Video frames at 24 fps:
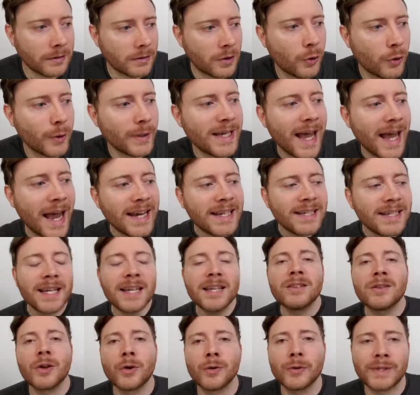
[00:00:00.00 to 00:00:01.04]

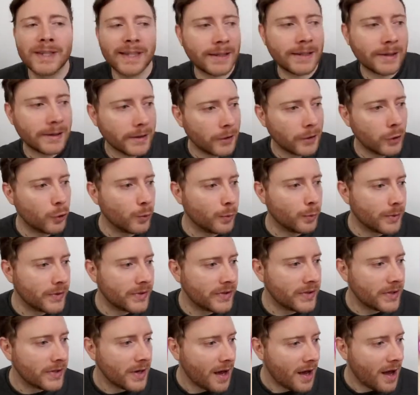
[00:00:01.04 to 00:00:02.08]
creating those little
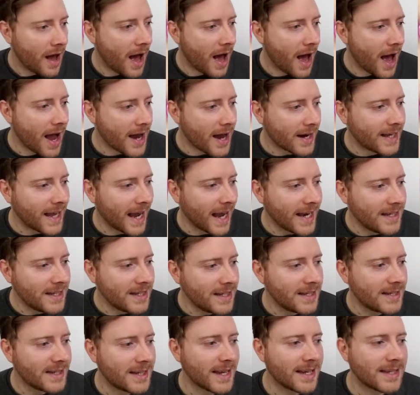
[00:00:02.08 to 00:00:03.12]
loops.
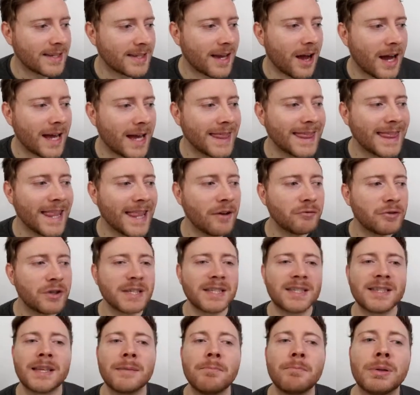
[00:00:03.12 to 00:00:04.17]
Katie says, I love the
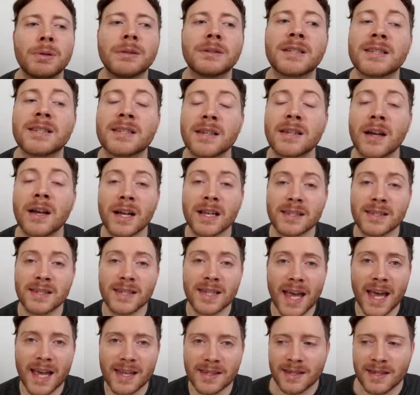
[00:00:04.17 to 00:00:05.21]
simple designs.
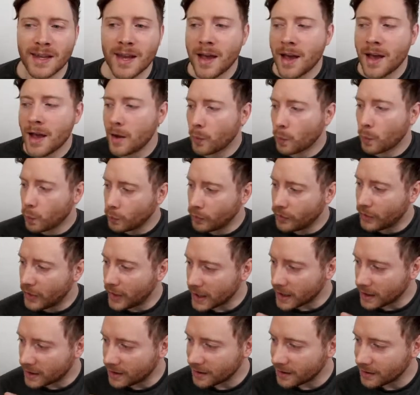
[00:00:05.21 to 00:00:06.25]
Yes,
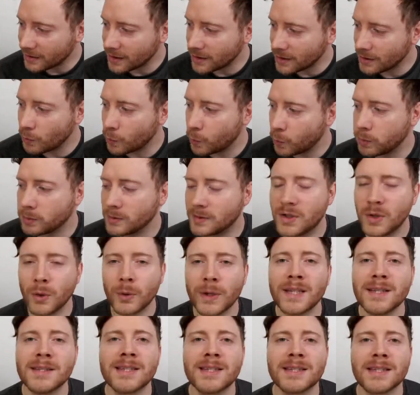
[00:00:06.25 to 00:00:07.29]

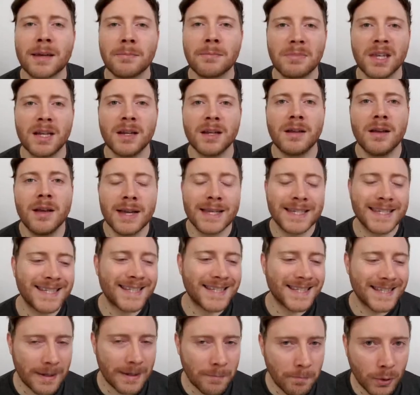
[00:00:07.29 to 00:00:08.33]
doing something
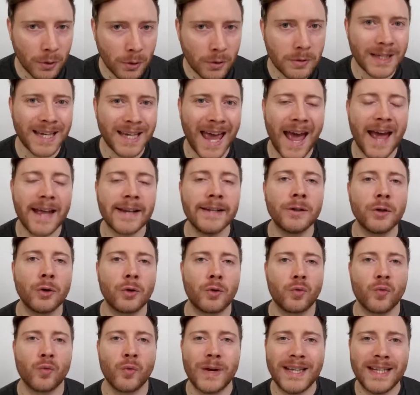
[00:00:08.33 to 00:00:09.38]
simple can
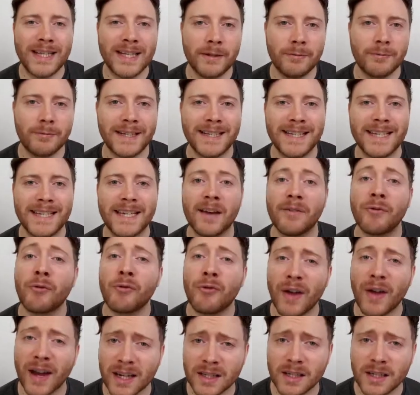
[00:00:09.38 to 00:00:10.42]
look really, really
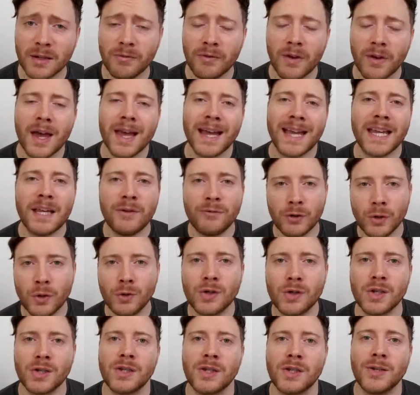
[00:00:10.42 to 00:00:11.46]
effective if you
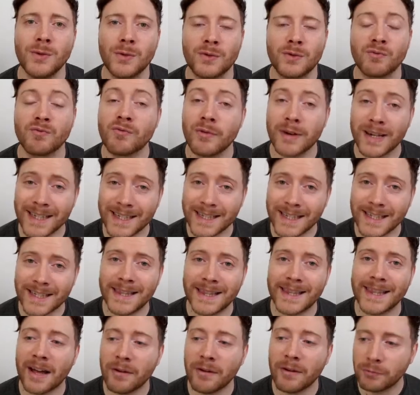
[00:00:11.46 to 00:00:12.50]
just use really
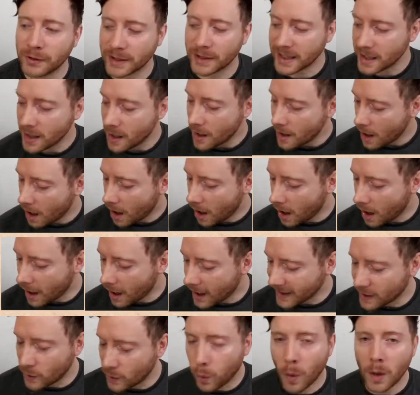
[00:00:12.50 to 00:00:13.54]
lovely,
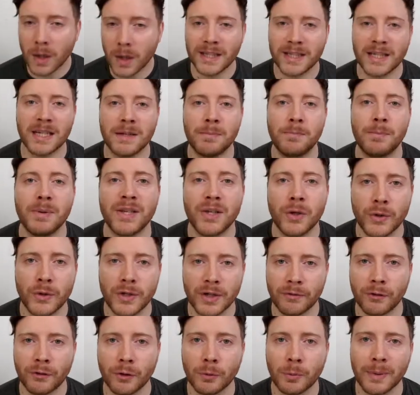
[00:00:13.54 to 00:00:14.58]
high quality,
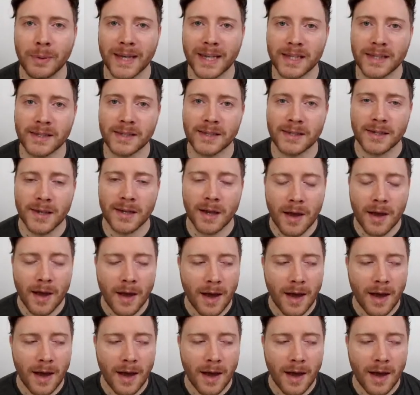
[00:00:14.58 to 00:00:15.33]
beautiful beads.